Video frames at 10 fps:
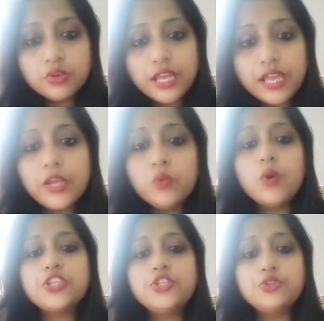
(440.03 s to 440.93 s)
in
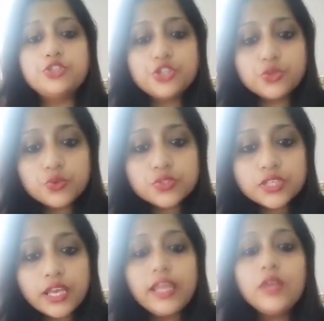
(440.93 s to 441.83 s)
what you choose,
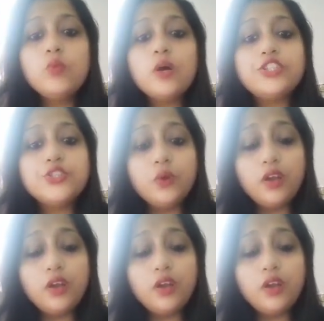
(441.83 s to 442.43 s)
in what you